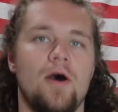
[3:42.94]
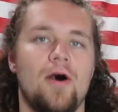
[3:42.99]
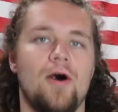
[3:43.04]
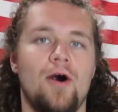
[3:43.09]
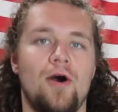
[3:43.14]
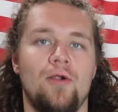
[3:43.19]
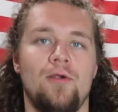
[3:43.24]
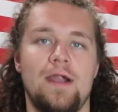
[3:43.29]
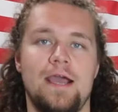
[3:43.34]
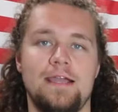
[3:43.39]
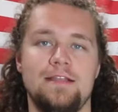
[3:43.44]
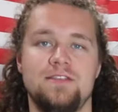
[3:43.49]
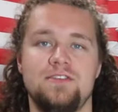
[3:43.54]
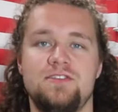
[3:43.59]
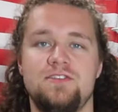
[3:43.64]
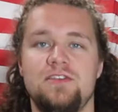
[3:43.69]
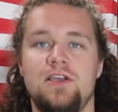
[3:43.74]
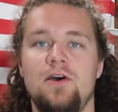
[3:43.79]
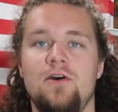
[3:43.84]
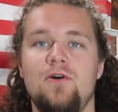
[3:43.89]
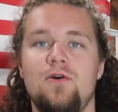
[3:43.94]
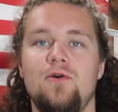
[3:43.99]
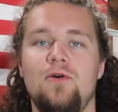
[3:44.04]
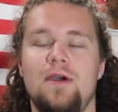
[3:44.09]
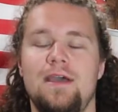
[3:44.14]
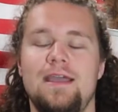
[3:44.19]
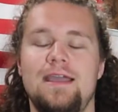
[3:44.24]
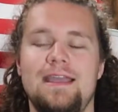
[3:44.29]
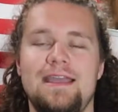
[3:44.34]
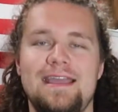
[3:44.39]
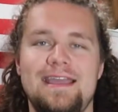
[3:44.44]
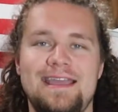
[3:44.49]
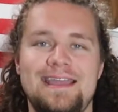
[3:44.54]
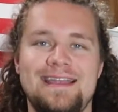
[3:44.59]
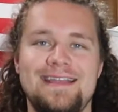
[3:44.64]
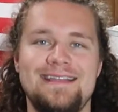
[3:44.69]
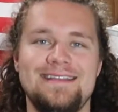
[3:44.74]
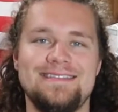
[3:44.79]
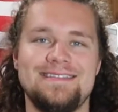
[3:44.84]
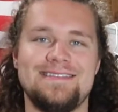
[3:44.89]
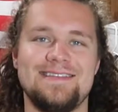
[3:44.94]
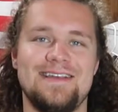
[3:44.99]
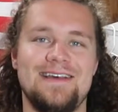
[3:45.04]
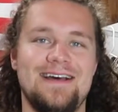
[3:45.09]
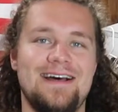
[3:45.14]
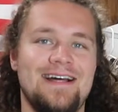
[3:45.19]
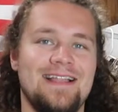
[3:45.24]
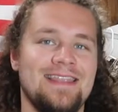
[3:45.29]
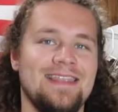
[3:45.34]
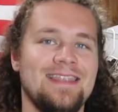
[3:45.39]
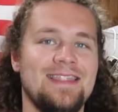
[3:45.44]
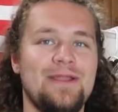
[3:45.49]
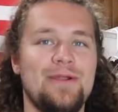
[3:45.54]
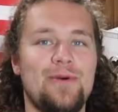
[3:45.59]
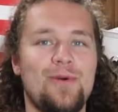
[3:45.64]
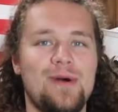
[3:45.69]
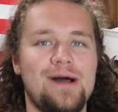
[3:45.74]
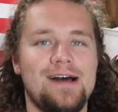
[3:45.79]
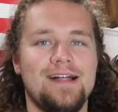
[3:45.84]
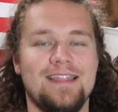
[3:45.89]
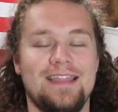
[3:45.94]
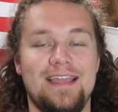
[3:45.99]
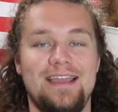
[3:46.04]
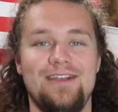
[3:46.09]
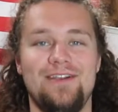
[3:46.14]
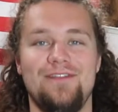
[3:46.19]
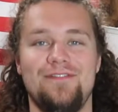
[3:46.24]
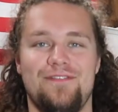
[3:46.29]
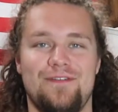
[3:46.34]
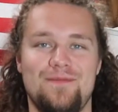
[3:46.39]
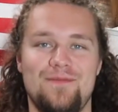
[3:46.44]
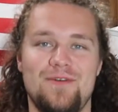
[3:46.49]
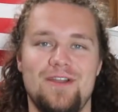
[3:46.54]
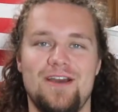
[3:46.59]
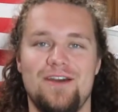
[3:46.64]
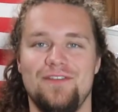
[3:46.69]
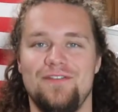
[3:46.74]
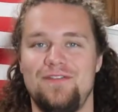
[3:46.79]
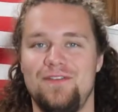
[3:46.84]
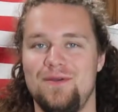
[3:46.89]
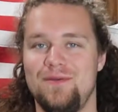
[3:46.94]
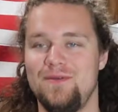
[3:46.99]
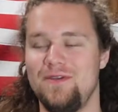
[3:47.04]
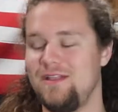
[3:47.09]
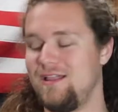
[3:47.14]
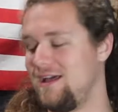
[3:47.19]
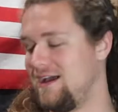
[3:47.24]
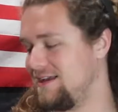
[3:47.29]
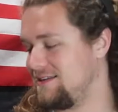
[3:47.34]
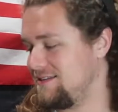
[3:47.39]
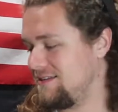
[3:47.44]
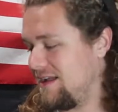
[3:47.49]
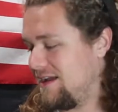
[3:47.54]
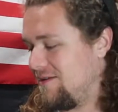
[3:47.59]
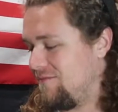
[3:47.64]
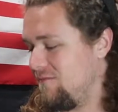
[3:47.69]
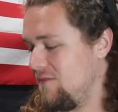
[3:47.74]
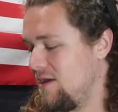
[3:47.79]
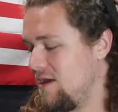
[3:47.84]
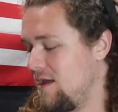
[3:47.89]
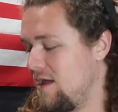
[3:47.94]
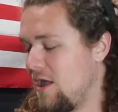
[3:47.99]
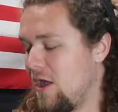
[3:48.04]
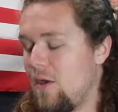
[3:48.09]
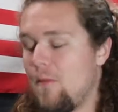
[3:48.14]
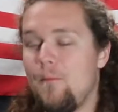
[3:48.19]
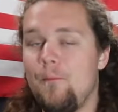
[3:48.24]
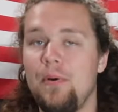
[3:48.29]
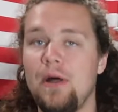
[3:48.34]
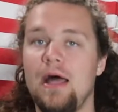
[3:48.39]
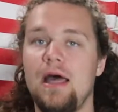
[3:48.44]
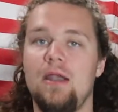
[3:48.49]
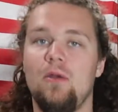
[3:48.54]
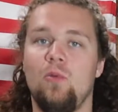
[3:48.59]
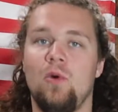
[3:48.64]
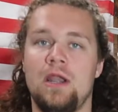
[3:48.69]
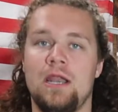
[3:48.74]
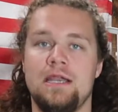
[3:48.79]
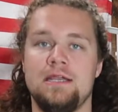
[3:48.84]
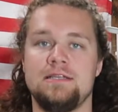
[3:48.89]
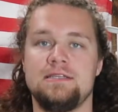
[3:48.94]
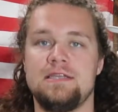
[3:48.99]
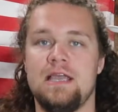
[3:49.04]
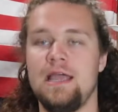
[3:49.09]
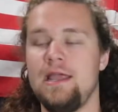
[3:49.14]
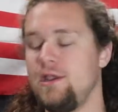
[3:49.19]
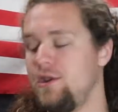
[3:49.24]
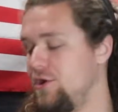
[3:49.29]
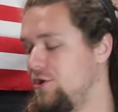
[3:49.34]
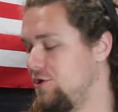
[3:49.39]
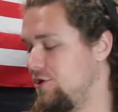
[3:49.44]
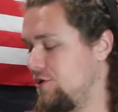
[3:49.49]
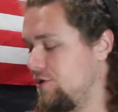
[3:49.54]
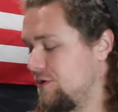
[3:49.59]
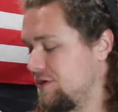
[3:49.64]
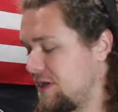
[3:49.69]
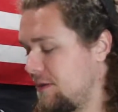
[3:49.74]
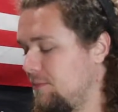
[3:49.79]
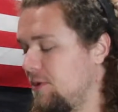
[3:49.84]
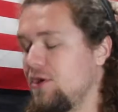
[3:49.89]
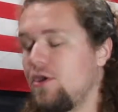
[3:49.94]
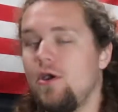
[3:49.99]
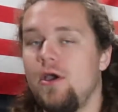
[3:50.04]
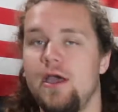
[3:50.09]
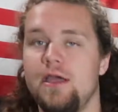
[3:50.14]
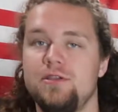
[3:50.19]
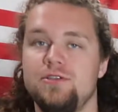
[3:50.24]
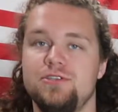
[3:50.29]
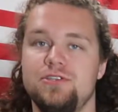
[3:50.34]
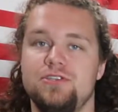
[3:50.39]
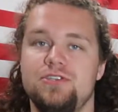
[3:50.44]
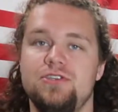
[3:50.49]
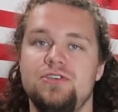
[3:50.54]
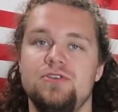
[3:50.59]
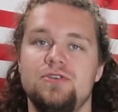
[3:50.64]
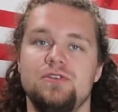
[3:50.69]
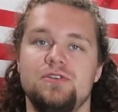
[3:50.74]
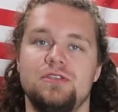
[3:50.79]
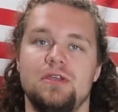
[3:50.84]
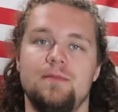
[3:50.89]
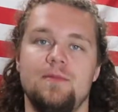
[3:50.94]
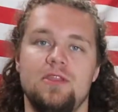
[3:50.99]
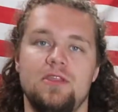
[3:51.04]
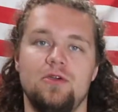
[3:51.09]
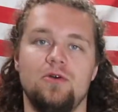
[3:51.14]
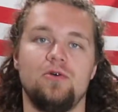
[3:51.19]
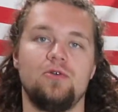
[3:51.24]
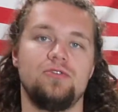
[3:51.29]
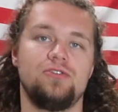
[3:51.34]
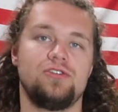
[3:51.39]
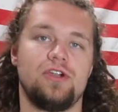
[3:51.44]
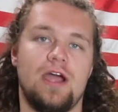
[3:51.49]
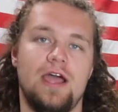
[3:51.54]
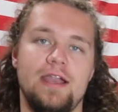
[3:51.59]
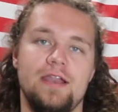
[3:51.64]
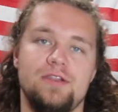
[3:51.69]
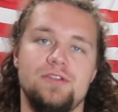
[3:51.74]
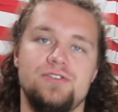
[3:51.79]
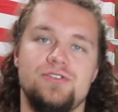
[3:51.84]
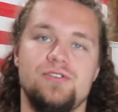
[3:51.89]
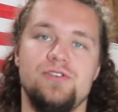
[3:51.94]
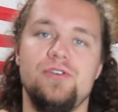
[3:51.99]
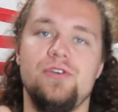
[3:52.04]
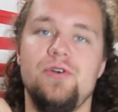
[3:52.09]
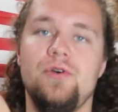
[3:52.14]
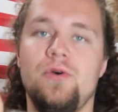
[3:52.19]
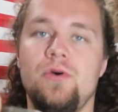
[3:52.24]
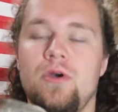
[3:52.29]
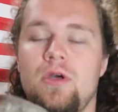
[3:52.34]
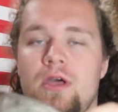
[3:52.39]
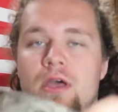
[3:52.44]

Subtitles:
All right, so it is a little while later from when I was filming last time. But what I decided to do is I'm going to go ahead and just use some of the old tried and true